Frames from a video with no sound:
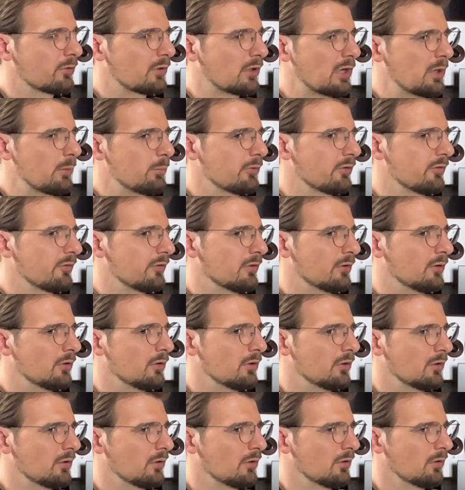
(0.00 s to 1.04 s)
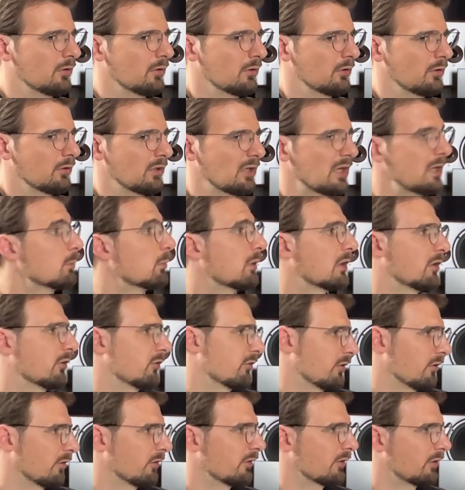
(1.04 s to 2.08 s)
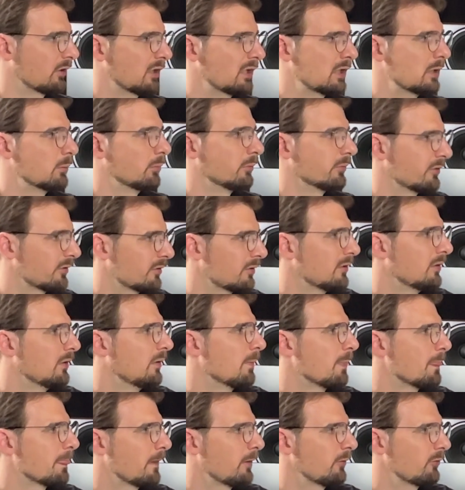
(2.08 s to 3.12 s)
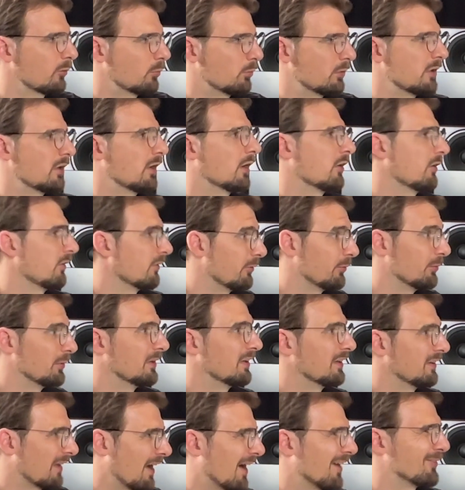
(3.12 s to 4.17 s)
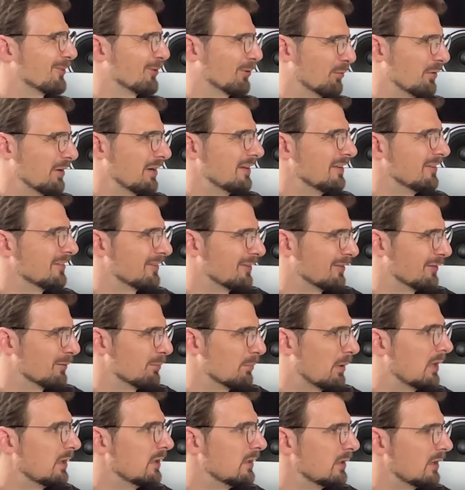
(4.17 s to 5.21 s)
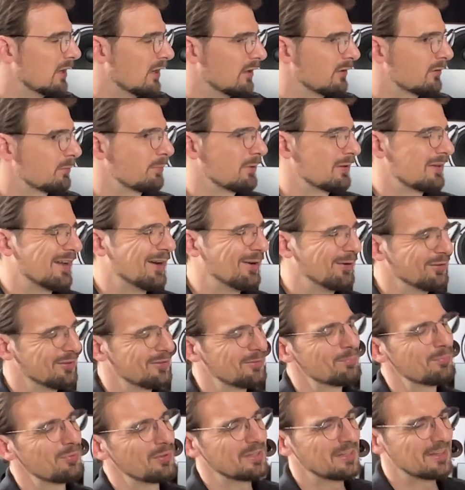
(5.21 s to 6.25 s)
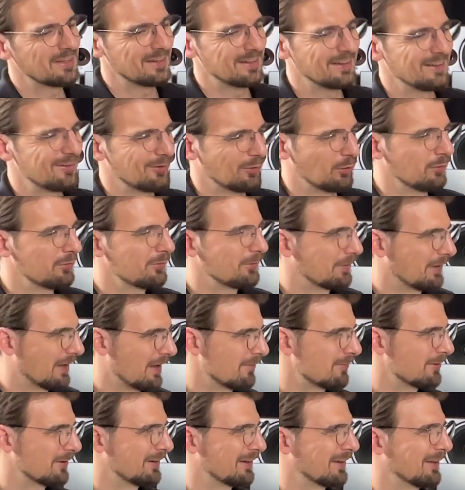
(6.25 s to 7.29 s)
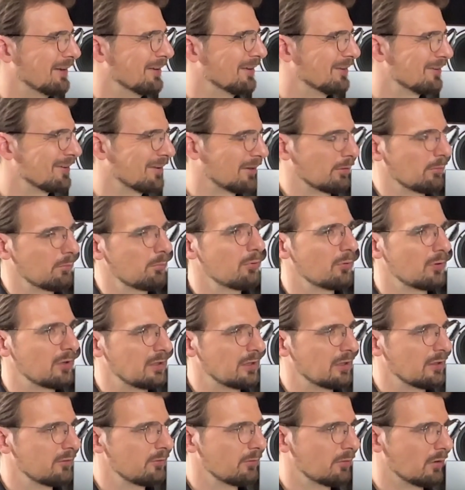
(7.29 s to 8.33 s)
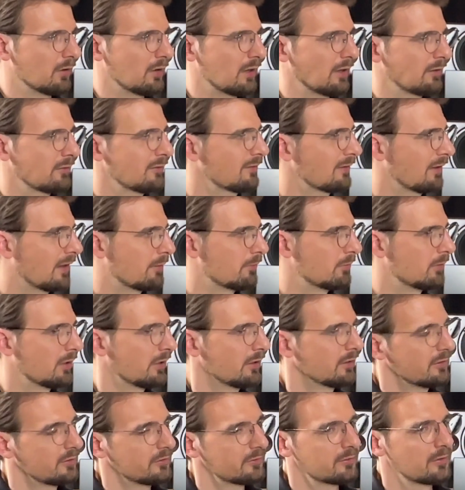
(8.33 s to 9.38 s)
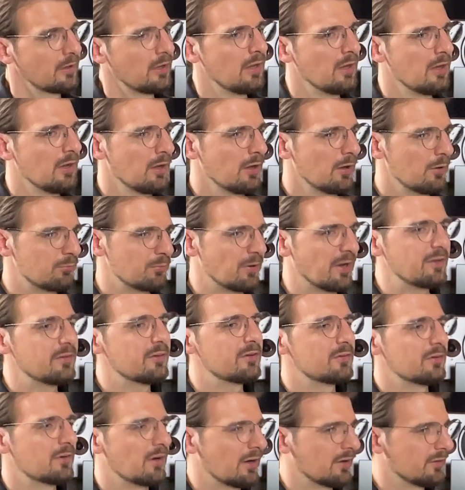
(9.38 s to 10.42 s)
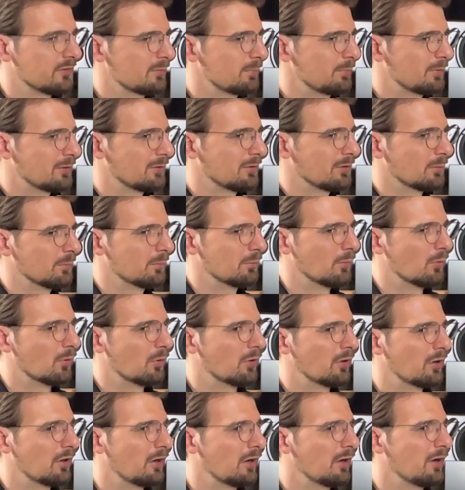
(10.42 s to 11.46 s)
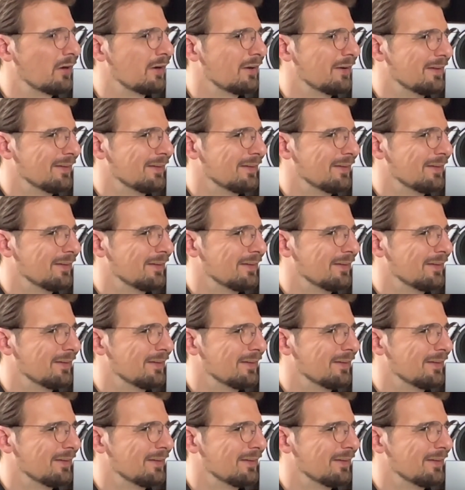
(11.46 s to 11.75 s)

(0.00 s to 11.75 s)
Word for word: happens in, in, in game engines and games. So we are doing that already since many years, but now it's bringing it all together and, and putting it to the next level. And these renderers become more